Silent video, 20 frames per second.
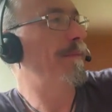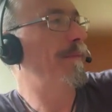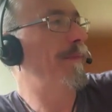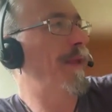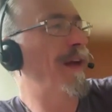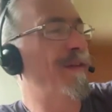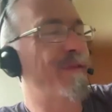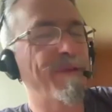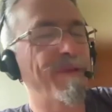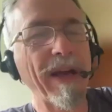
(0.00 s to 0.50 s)

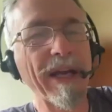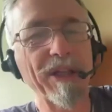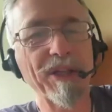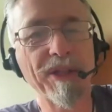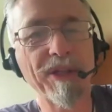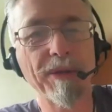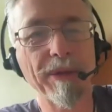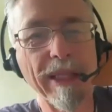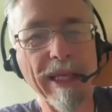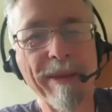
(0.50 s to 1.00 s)

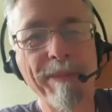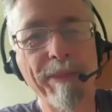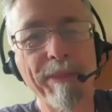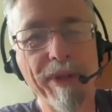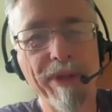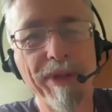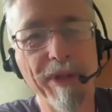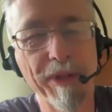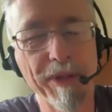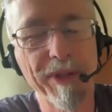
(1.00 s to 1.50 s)
effectual
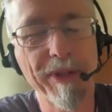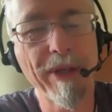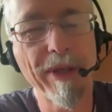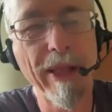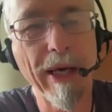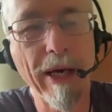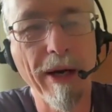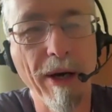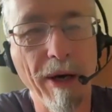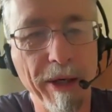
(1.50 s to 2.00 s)
impetus to
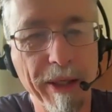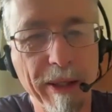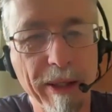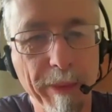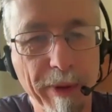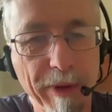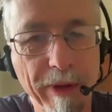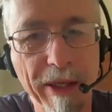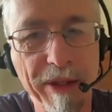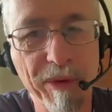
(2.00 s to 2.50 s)
that
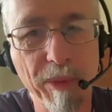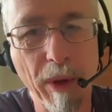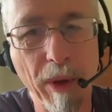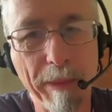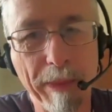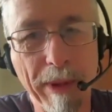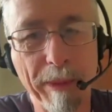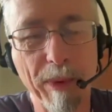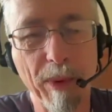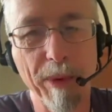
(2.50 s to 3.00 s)
argument. That's why
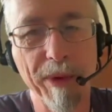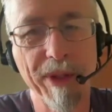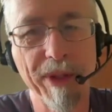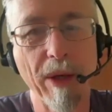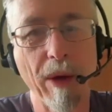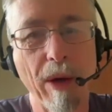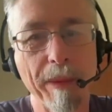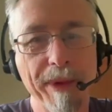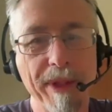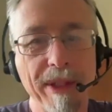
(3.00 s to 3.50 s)
people were
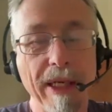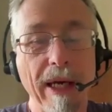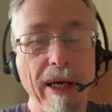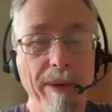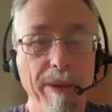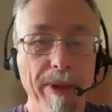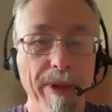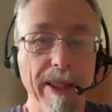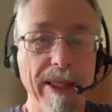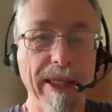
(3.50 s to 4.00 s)
so upset
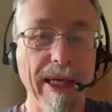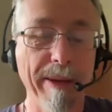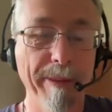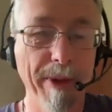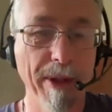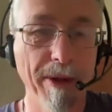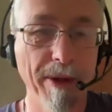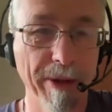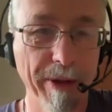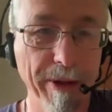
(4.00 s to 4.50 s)
when I came
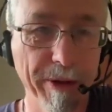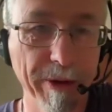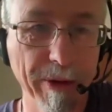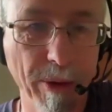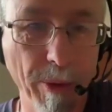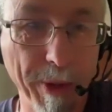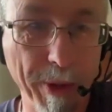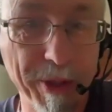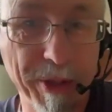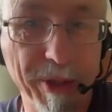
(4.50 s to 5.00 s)
along and
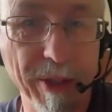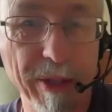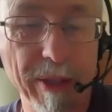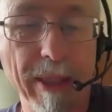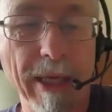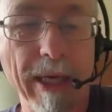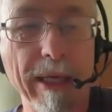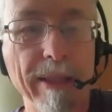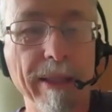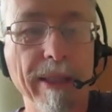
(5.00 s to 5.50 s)
questioned
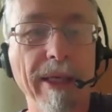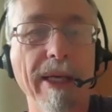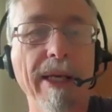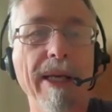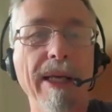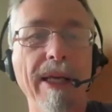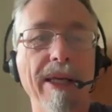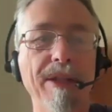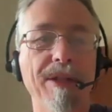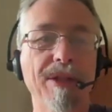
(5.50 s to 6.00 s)
that
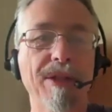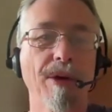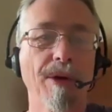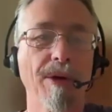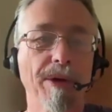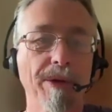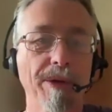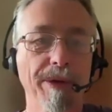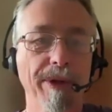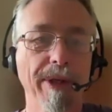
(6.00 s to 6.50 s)

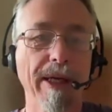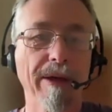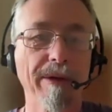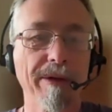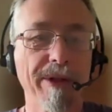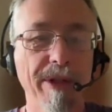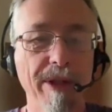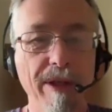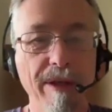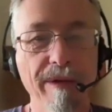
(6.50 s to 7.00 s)
historical
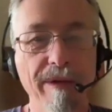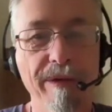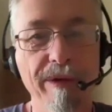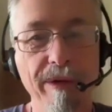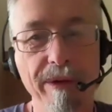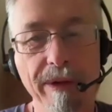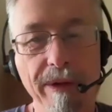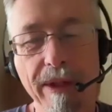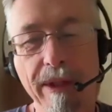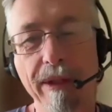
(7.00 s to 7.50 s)
narrative.
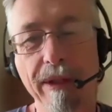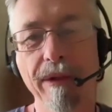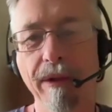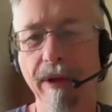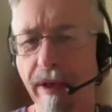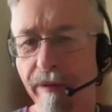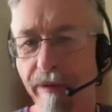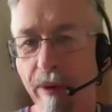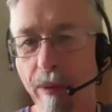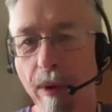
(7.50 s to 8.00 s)
Not
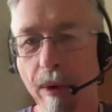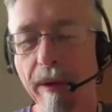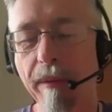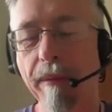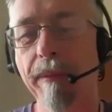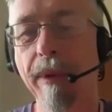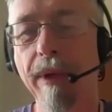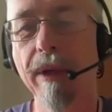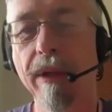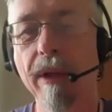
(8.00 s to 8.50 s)
everyone,
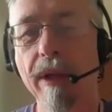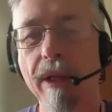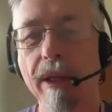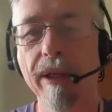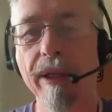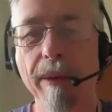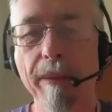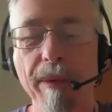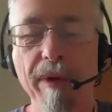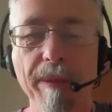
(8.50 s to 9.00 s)
but a
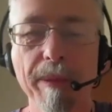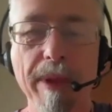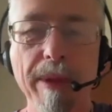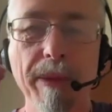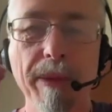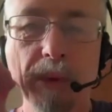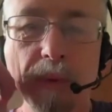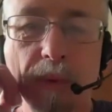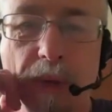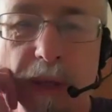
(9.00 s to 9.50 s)
number of
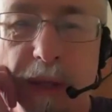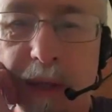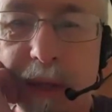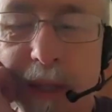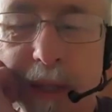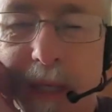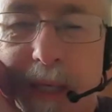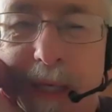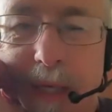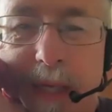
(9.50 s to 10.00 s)
people were.
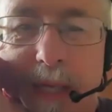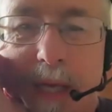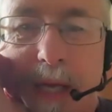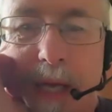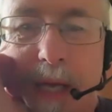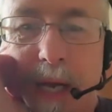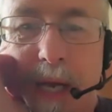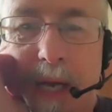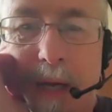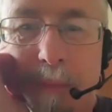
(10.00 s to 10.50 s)

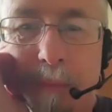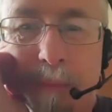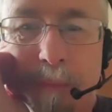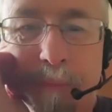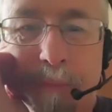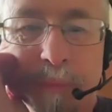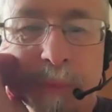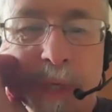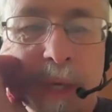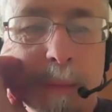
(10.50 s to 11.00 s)

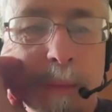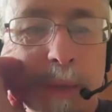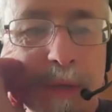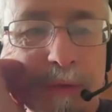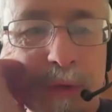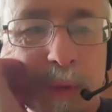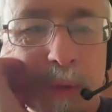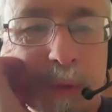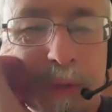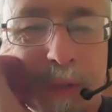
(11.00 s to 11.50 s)
But of
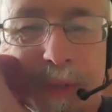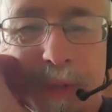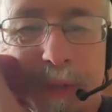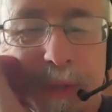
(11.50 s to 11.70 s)
course,